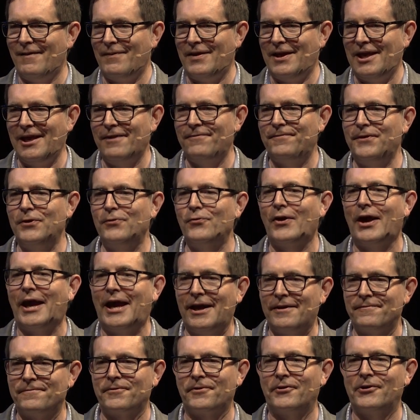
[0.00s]
if you
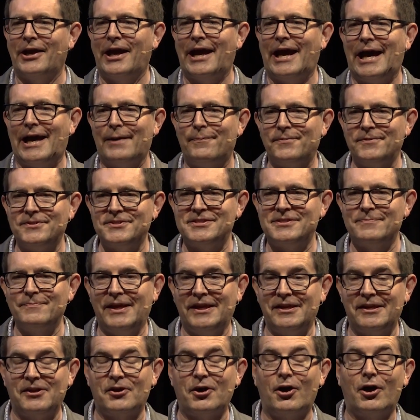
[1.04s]
ever happen to
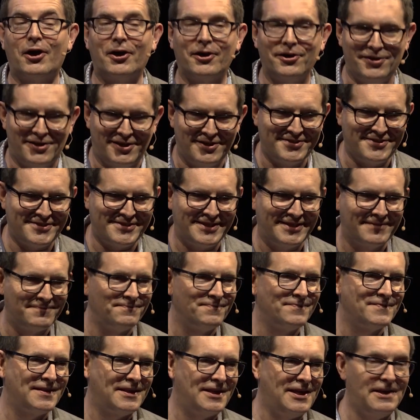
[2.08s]
meet an artist,
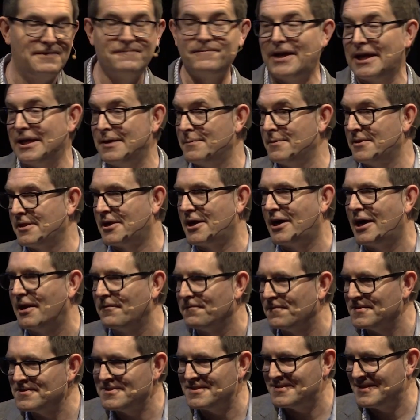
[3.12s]
invite them to the
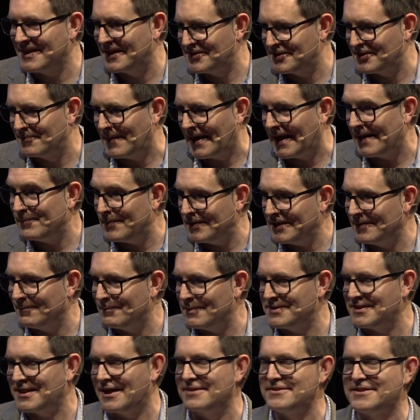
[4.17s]
conference. It's not so bad, but
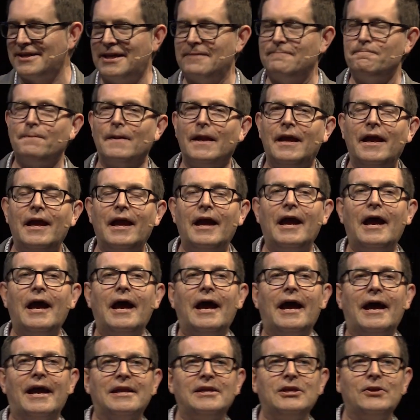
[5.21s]
besides that,
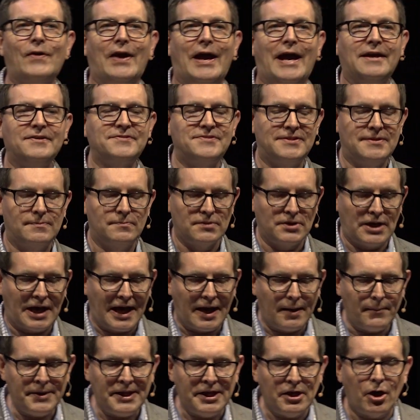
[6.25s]
and you ask them,
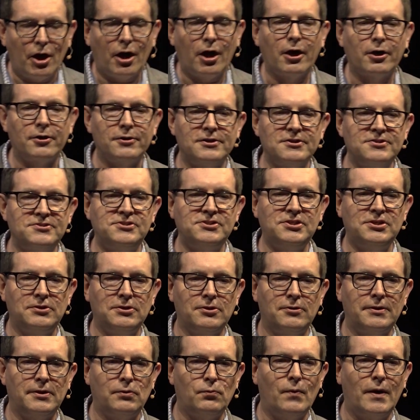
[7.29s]
how many artists do you
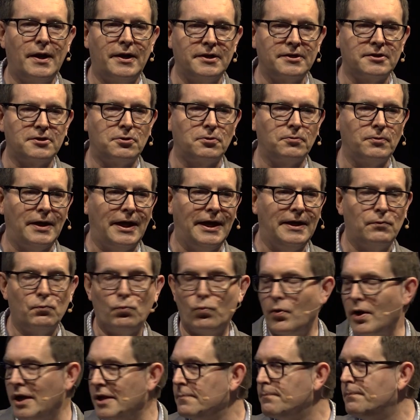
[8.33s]
know that want to create
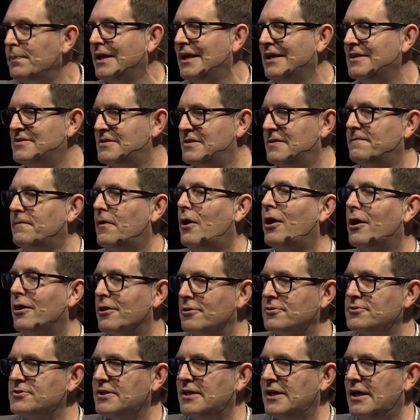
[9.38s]
one piece of
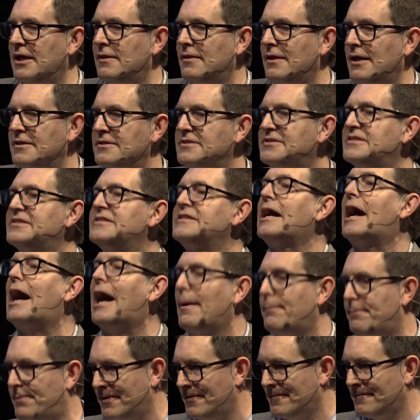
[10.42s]
art and then
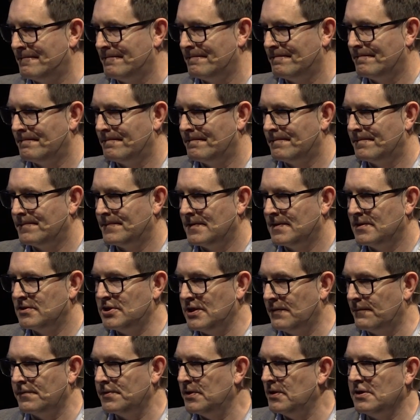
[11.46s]
stop?
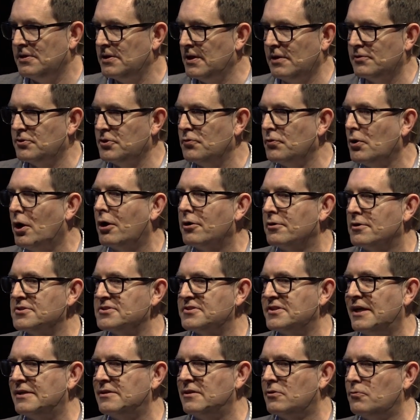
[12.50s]
Don't
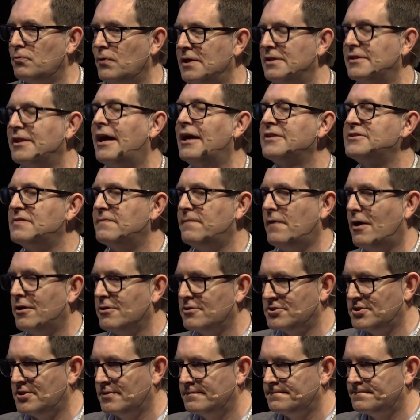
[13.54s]
artists like to create lots of
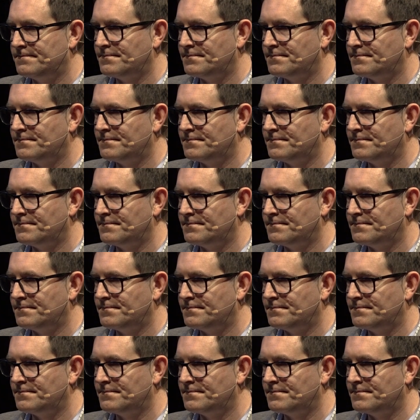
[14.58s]
art?